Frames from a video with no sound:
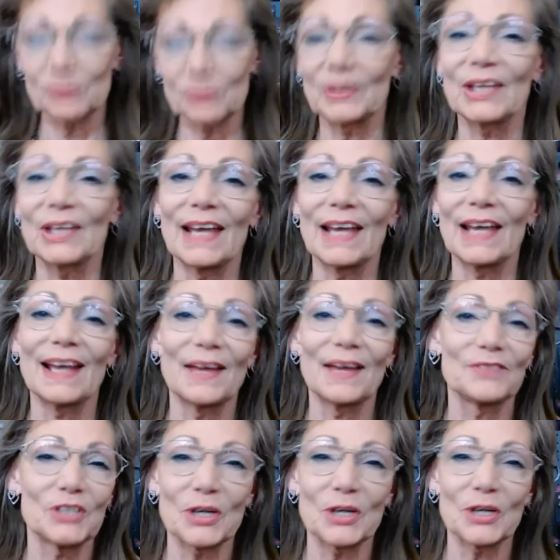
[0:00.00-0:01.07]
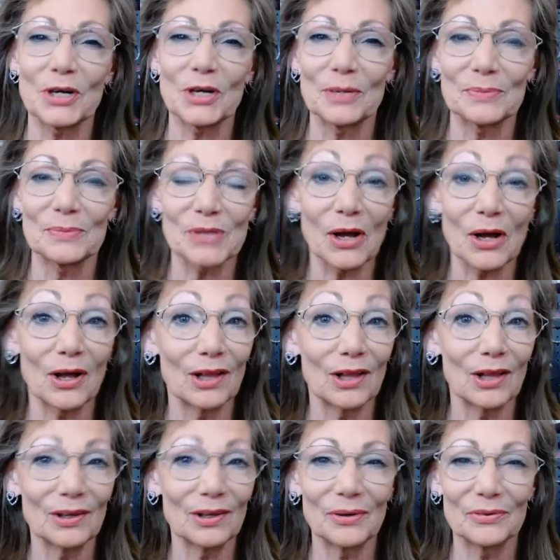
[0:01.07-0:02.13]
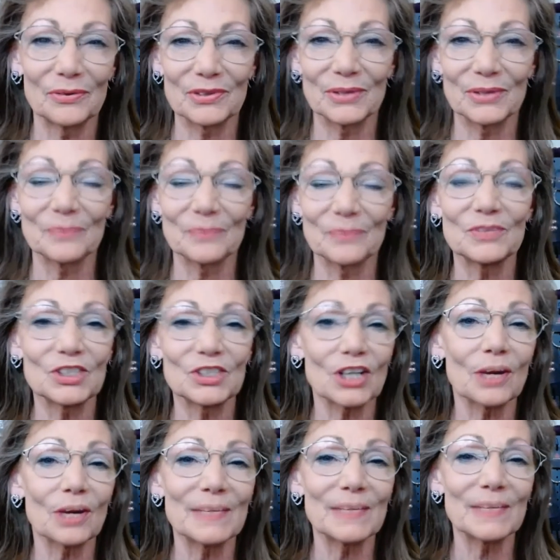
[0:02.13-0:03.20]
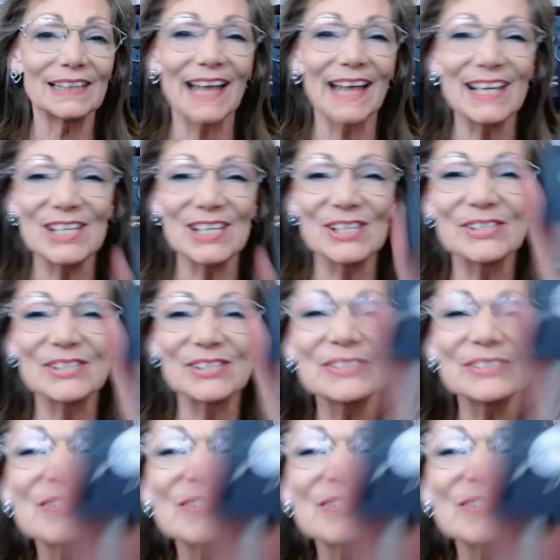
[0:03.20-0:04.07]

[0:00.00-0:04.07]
but they have charms all over them. Charming like you.